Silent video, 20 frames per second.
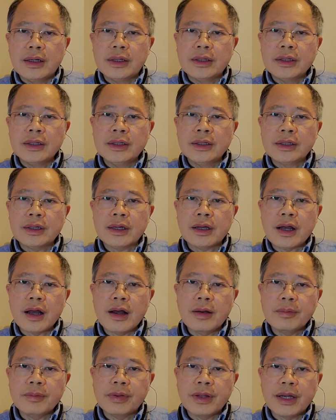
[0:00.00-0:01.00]
in a
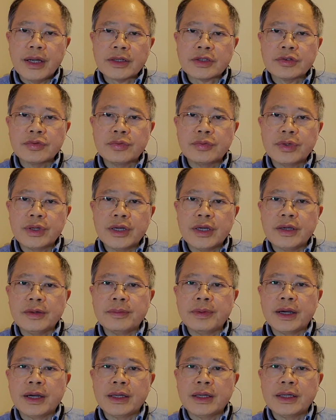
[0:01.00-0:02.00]
complex way
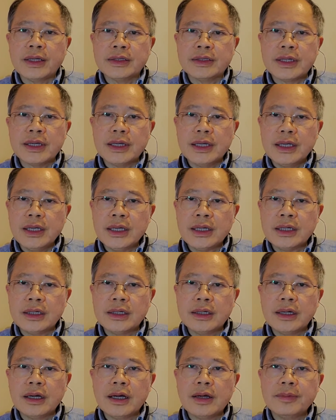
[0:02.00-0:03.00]
by its
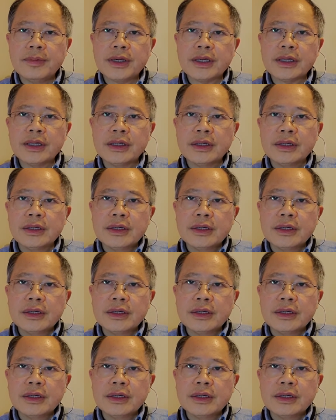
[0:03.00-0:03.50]
economic,